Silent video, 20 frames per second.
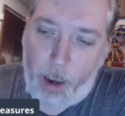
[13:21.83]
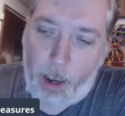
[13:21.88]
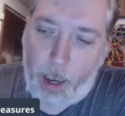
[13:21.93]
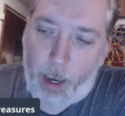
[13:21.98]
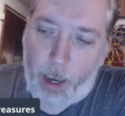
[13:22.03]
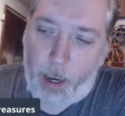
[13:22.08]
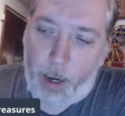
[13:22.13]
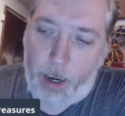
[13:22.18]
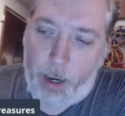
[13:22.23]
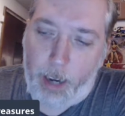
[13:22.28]

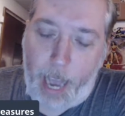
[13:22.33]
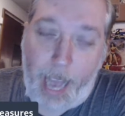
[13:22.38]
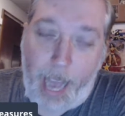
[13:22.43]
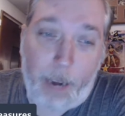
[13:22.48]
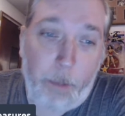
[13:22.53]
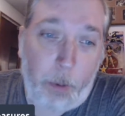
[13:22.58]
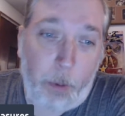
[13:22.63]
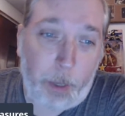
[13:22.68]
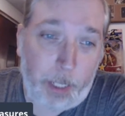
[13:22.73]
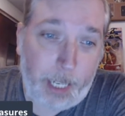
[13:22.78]
I
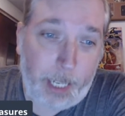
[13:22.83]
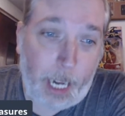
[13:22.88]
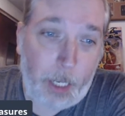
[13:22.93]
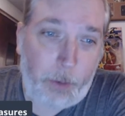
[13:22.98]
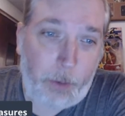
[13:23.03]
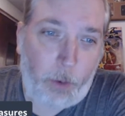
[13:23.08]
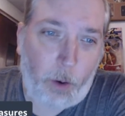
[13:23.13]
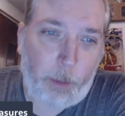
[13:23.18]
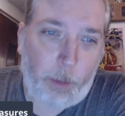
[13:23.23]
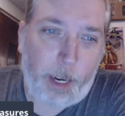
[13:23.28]
had him do a
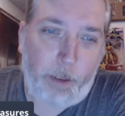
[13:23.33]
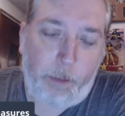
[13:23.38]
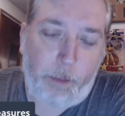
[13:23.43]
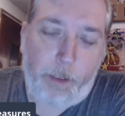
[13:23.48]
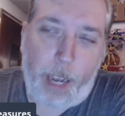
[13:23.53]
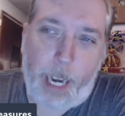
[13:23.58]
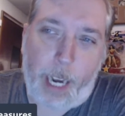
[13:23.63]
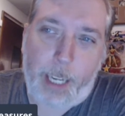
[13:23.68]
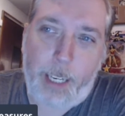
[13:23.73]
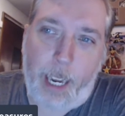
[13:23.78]
sketch for me, in
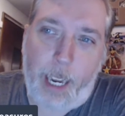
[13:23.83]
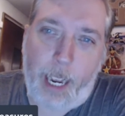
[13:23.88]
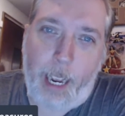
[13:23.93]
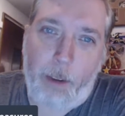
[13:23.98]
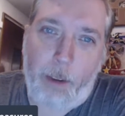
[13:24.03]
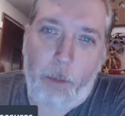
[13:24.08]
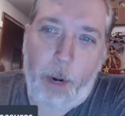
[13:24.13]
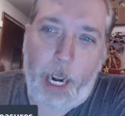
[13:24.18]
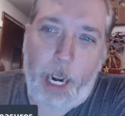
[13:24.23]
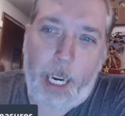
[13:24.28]
fact.
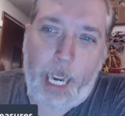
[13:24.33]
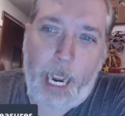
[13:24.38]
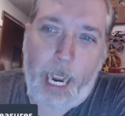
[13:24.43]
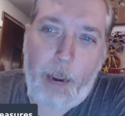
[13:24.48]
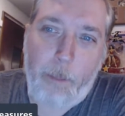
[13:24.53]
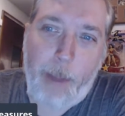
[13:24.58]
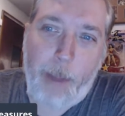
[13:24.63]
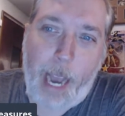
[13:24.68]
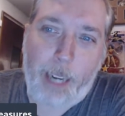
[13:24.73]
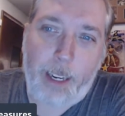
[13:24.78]
And when I
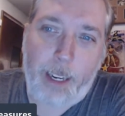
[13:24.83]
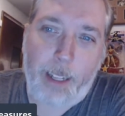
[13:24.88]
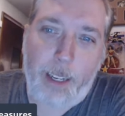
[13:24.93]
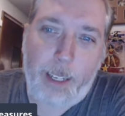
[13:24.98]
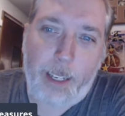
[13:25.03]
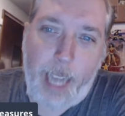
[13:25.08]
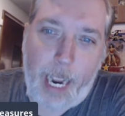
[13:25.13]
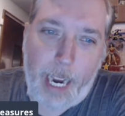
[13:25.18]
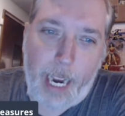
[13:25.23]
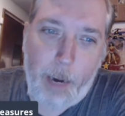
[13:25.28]
came back to the
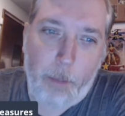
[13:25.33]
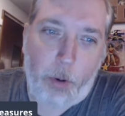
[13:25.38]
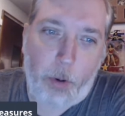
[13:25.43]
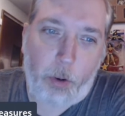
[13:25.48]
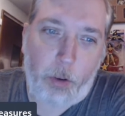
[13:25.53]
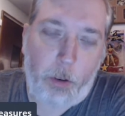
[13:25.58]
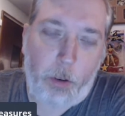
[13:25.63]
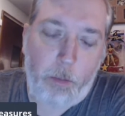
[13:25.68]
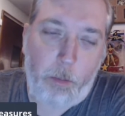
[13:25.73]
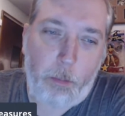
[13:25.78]

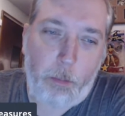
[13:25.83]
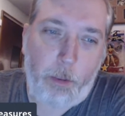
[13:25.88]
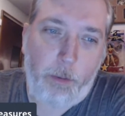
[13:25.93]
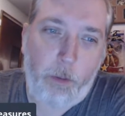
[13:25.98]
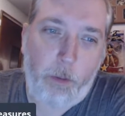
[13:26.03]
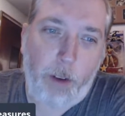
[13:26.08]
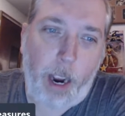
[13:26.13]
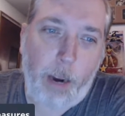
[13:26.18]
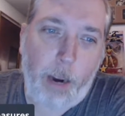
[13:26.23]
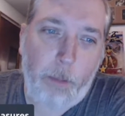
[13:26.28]
table
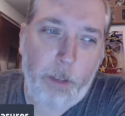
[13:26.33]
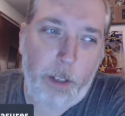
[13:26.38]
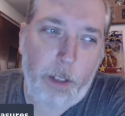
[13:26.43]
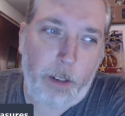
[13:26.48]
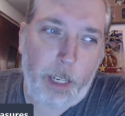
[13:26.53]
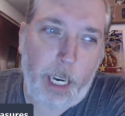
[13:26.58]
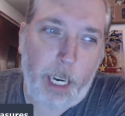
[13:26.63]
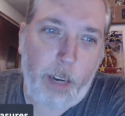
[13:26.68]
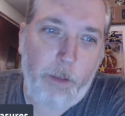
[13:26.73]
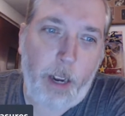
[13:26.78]
before I
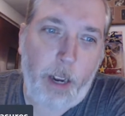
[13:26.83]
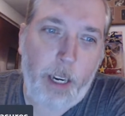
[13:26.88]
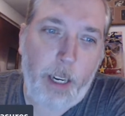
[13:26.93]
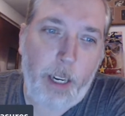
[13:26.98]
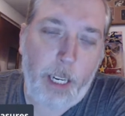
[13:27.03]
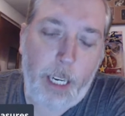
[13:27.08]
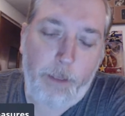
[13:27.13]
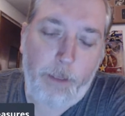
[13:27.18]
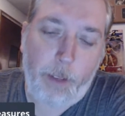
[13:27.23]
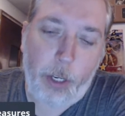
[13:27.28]
was getting ready to
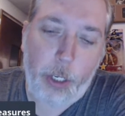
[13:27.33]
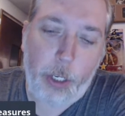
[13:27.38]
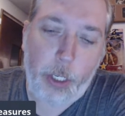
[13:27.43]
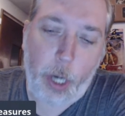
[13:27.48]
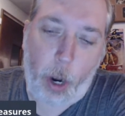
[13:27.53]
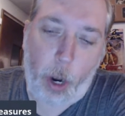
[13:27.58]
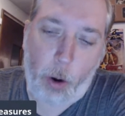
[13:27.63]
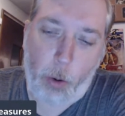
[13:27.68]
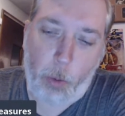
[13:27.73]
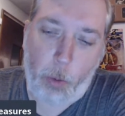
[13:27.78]
leave the
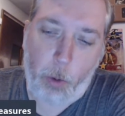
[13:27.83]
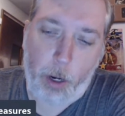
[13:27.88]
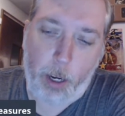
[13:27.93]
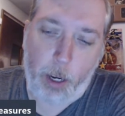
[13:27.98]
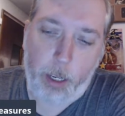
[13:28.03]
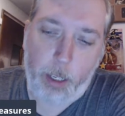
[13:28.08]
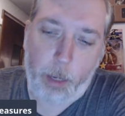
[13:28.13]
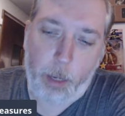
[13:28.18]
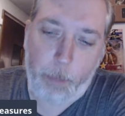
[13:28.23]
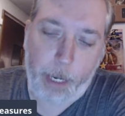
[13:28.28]
show
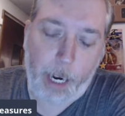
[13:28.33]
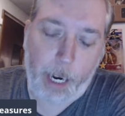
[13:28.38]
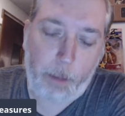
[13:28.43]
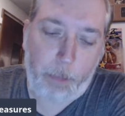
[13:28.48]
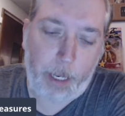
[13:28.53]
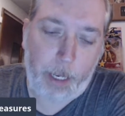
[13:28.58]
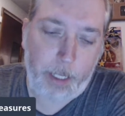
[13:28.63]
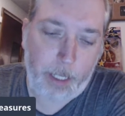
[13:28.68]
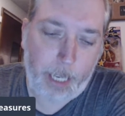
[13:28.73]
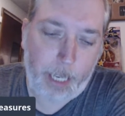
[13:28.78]
to pick up
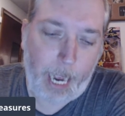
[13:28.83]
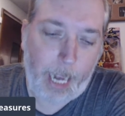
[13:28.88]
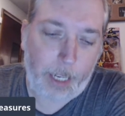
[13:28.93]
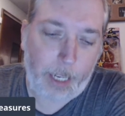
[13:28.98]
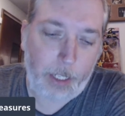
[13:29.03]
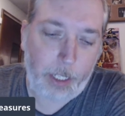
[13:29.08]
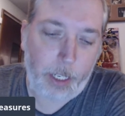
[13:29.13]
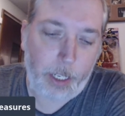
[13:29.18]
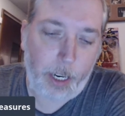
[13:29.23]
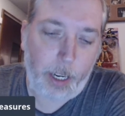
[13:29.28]
my
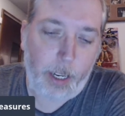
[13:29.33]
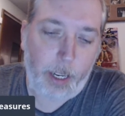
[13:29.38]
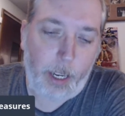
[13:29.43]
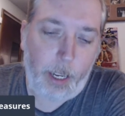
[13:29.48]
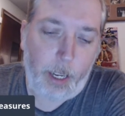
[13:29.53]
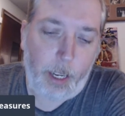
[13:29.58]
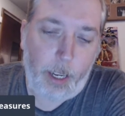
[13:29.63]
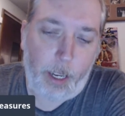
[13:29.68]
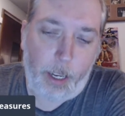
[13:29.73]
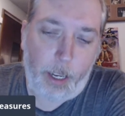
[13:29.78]
sketch,
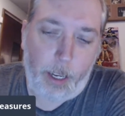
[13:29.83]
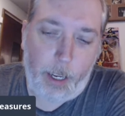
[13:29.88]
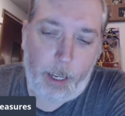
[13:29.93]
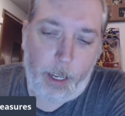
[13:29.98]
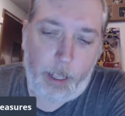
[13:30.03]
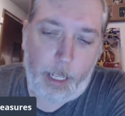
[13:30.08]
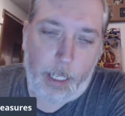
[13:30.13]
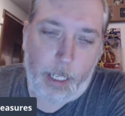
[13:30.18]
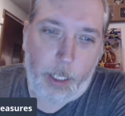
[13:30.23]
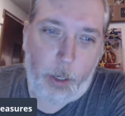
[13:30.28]

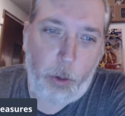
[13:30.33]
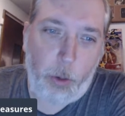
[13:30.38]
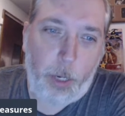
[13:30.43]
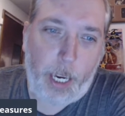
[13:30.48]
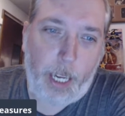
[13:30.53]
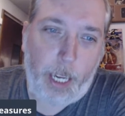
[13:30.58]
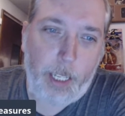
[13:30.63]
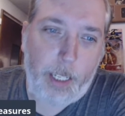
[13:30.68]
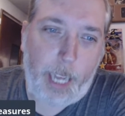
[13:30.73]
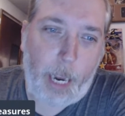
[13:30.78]
these 2
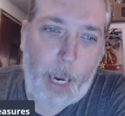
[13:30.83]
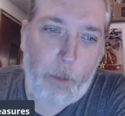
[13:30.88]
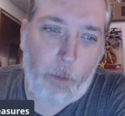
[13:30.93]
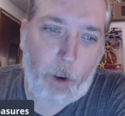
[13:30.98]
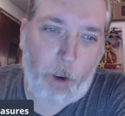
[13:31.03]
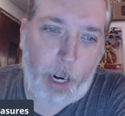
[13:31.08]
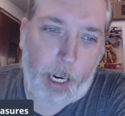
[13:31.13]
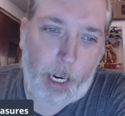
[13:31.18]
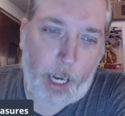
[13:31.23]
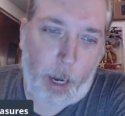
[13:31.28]
kids came
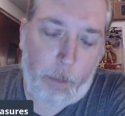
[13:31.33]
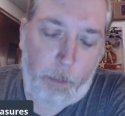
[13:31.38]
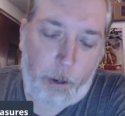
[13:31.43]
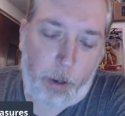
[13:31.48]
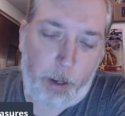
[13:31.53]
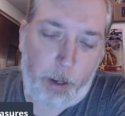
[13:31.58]
running up,